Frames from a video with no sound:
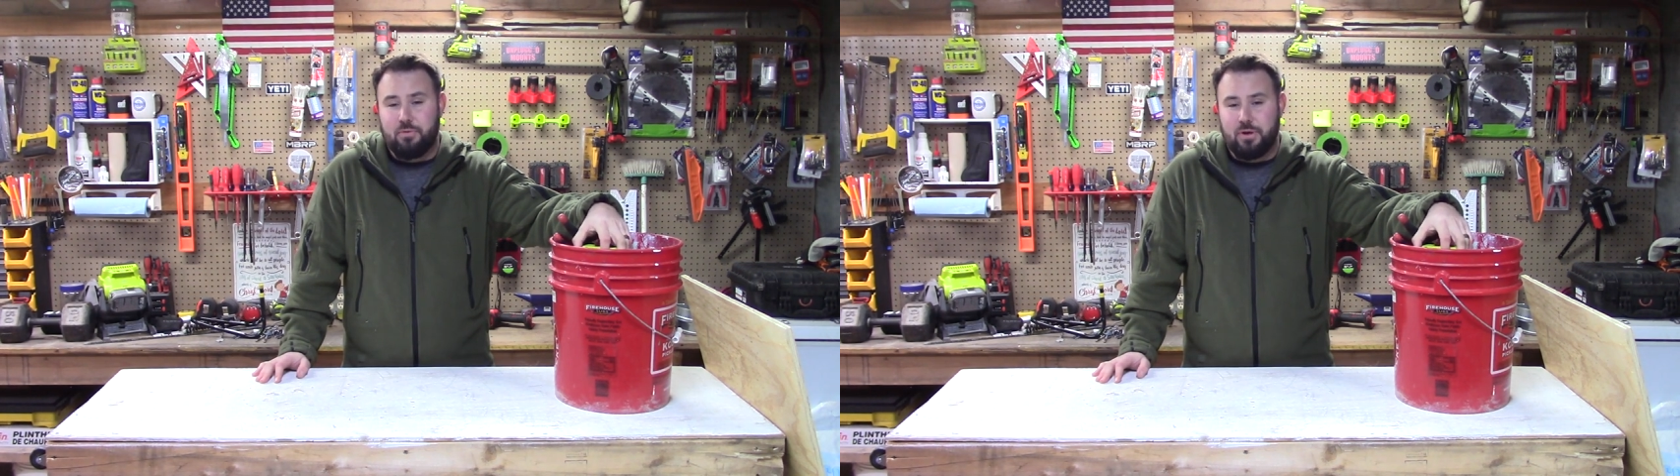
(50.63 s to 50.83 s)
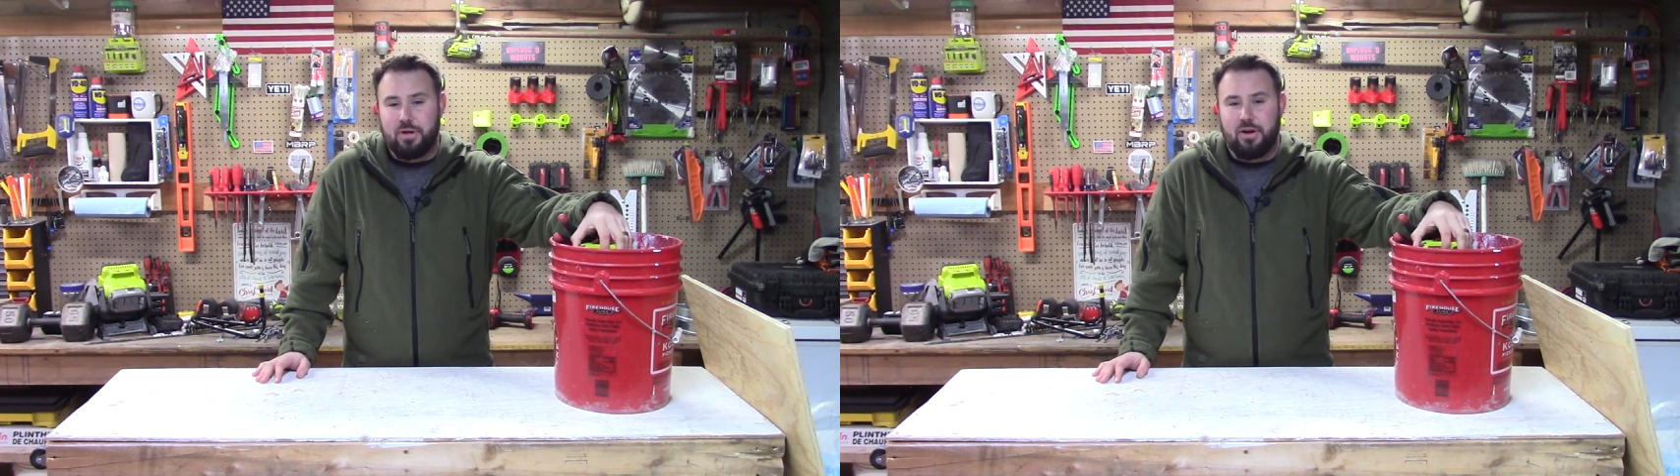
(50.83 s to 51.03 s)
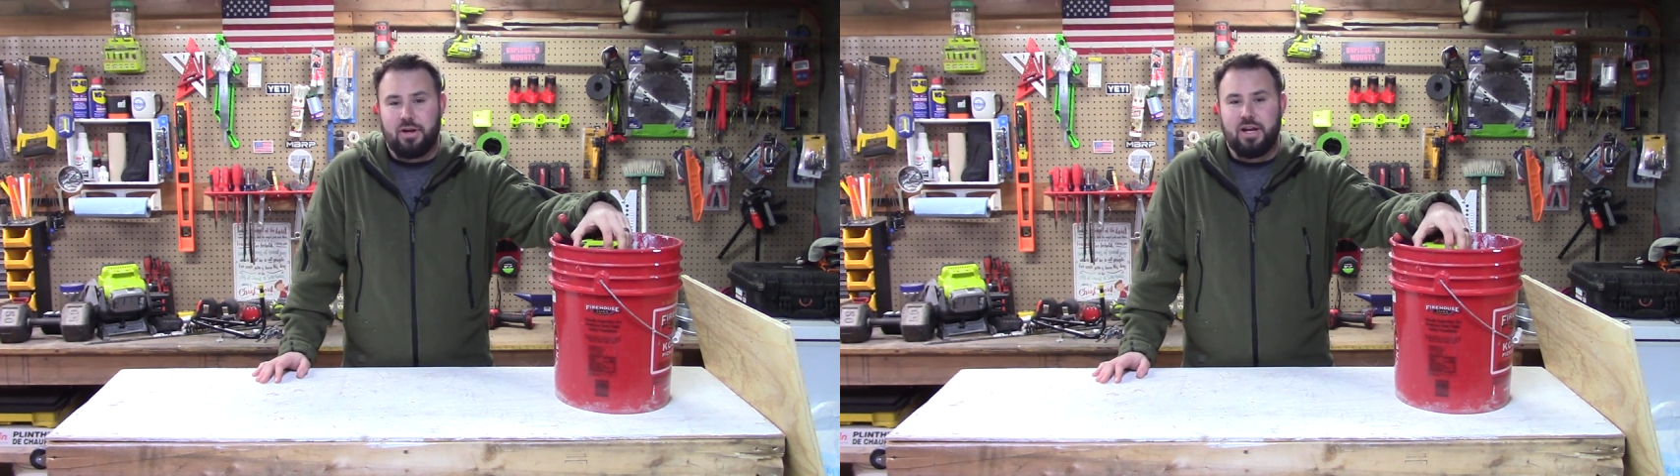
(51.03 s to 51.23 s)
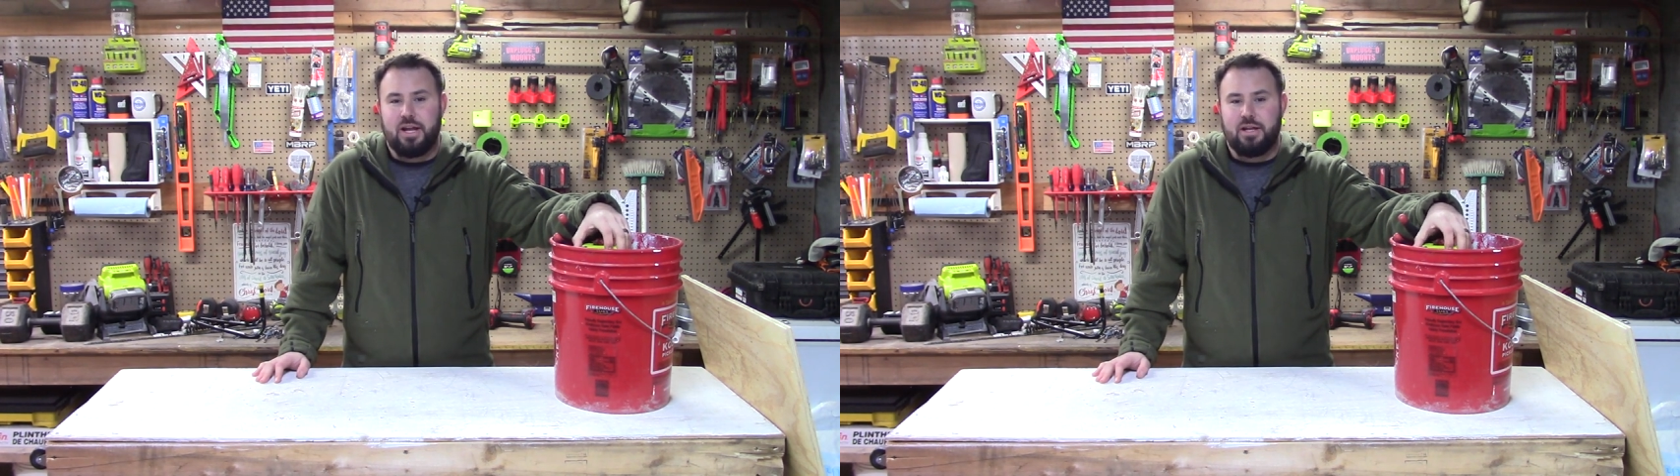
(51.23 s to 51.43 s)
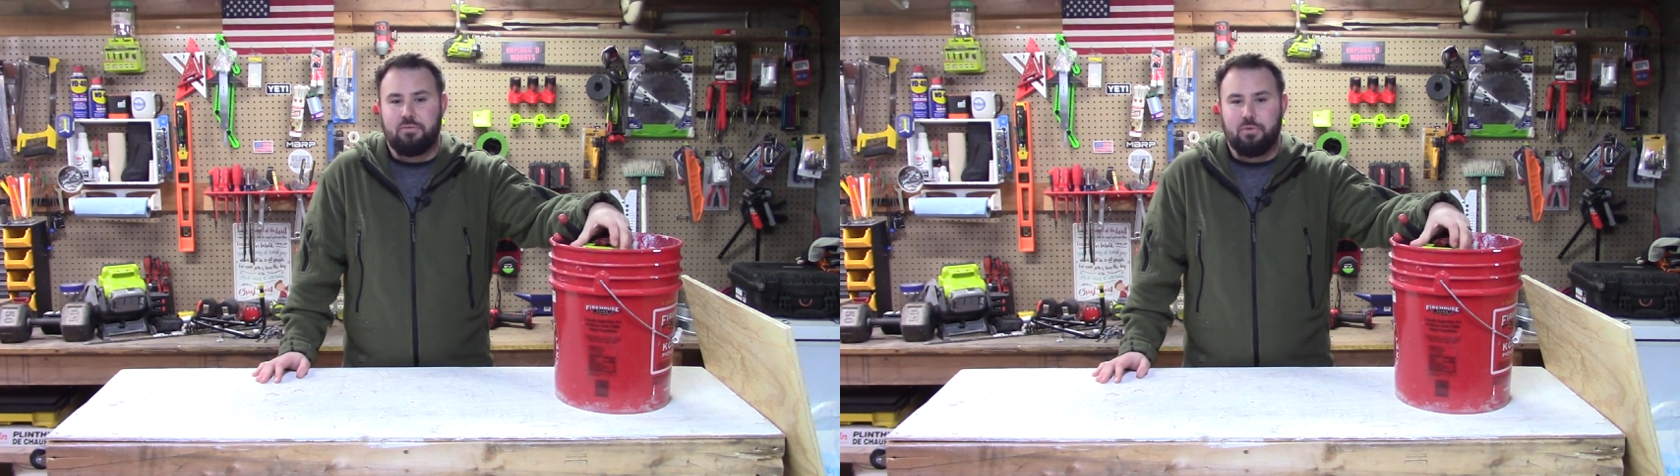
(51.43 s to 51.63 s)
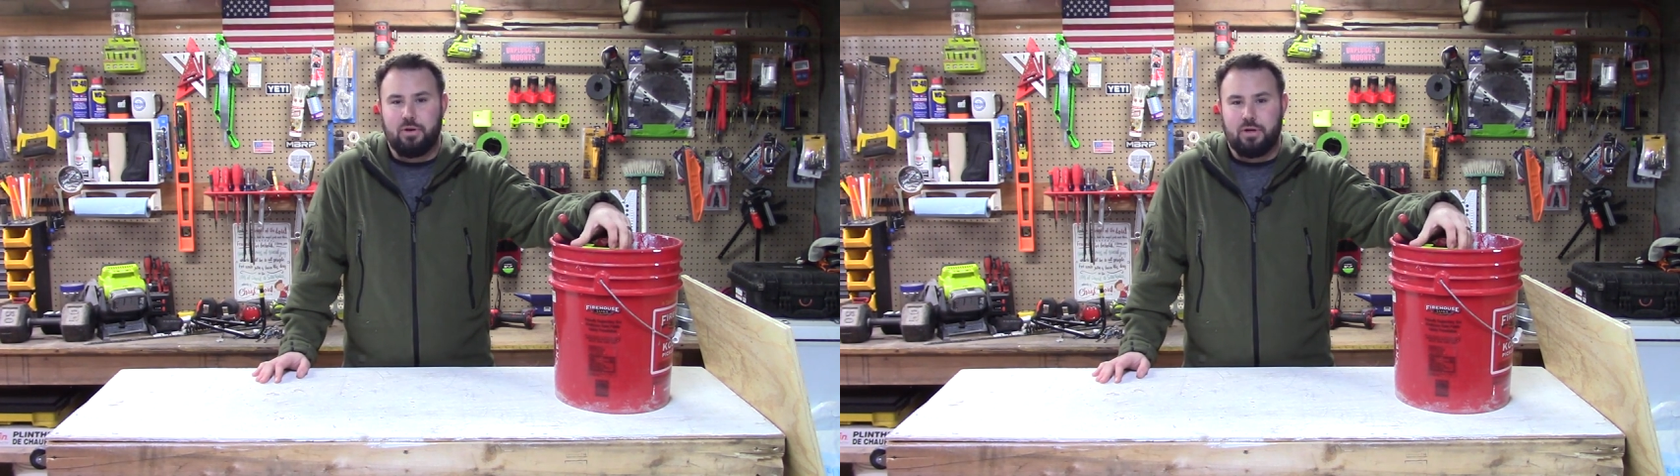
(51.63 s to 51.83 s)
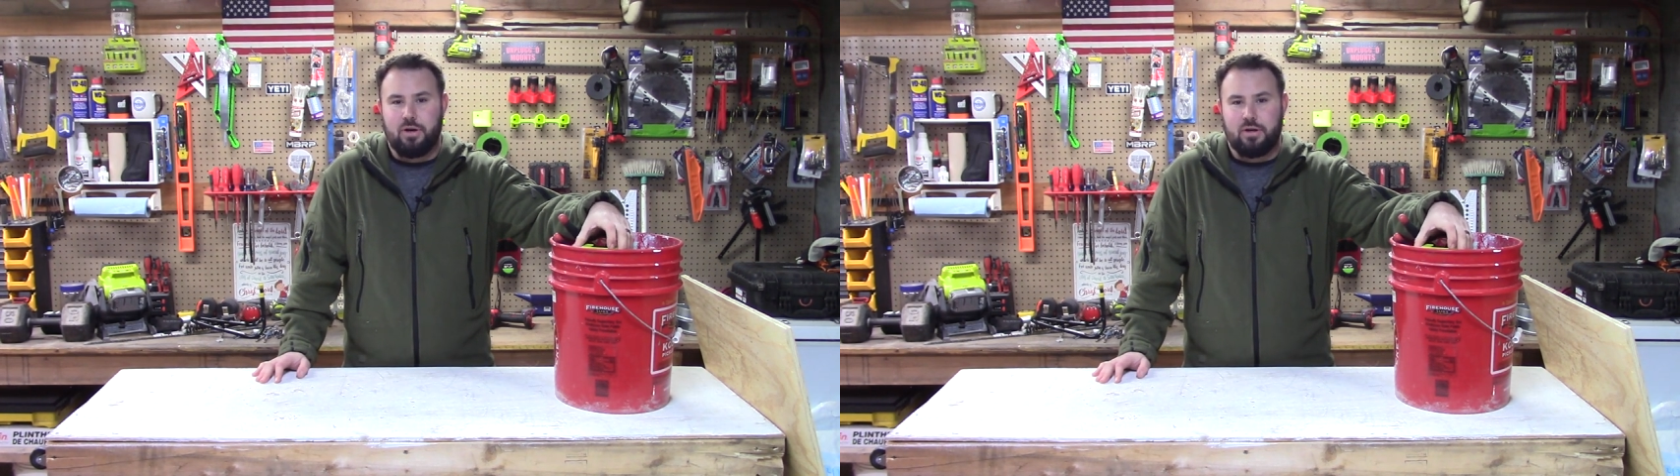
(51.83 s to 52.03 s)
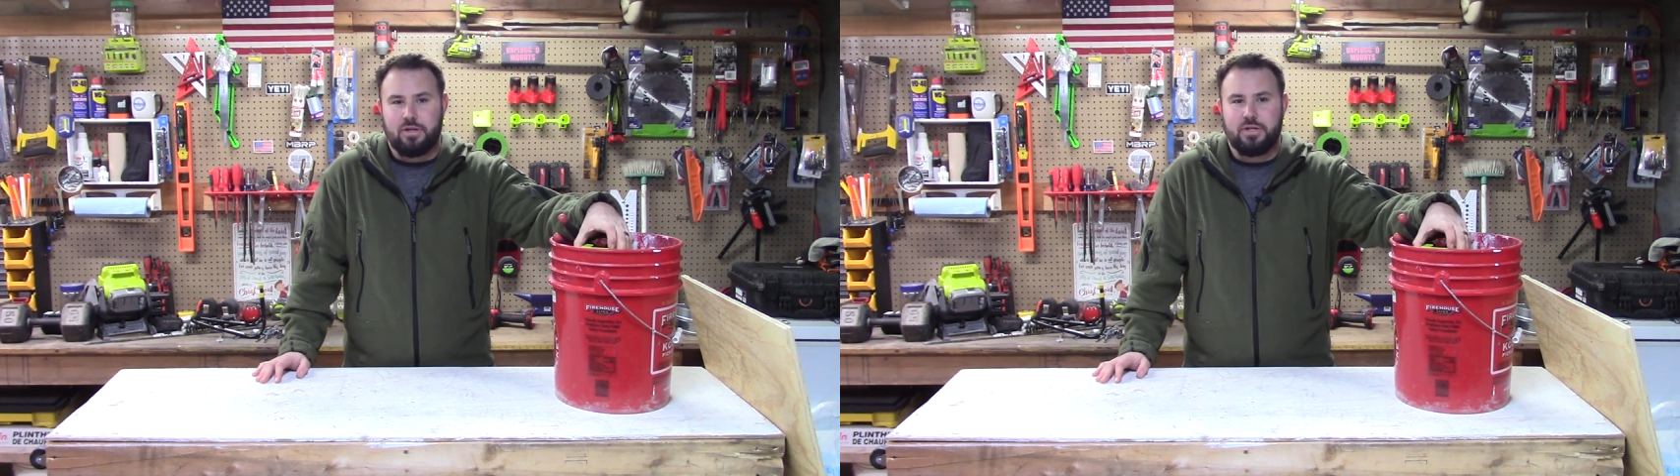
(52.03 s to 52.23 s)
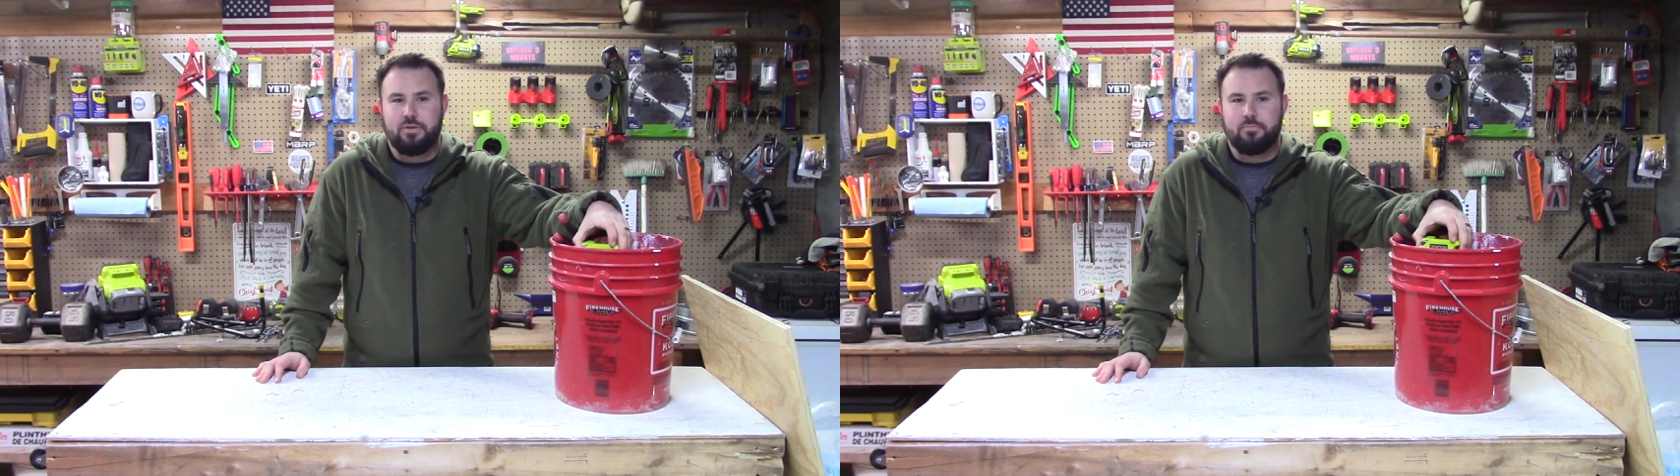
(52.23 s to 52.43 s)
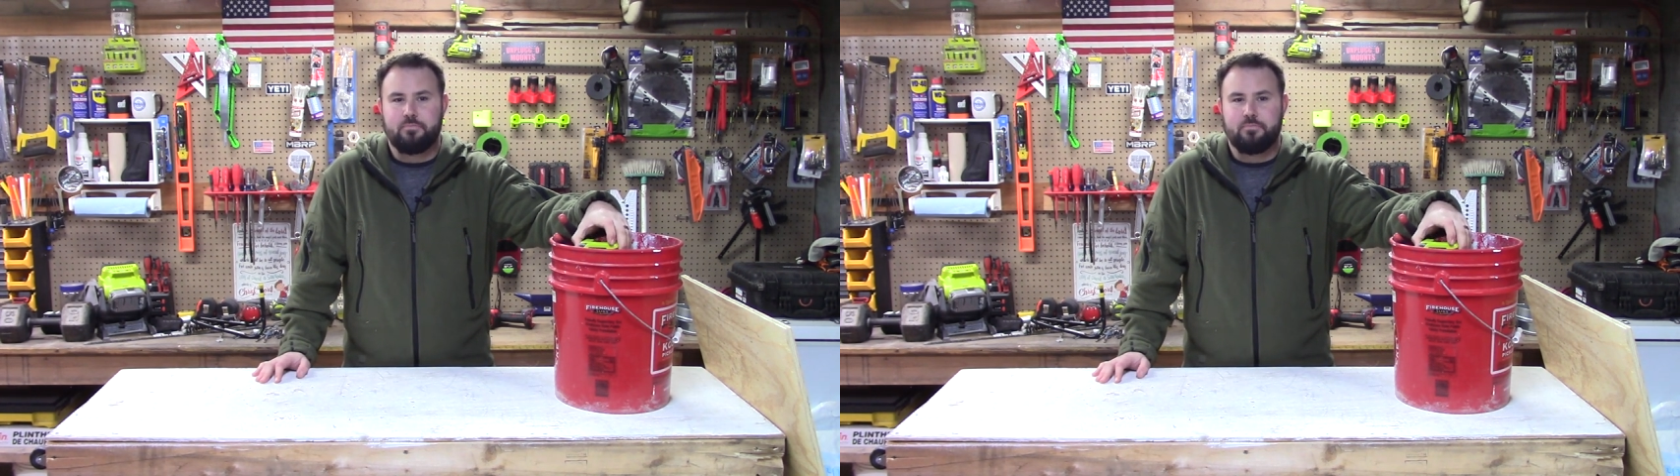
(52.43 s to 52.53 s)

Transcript: work cart. Work cart.